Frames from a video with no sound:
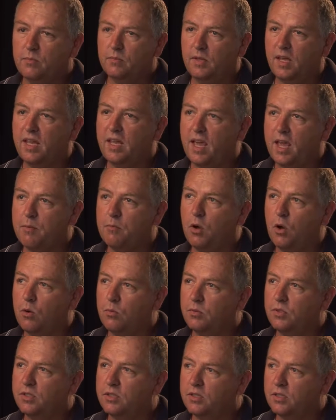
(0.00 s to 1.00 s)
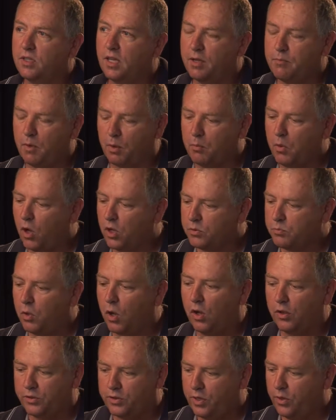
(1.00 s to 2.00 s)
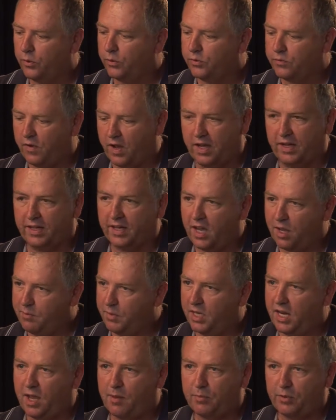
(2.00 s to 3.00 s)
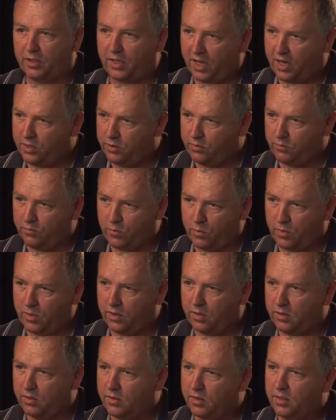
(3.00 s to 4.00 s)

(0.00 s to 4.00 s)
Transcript: he came home and he said, hey, my boss, Paul Jones, finally got me an application for you.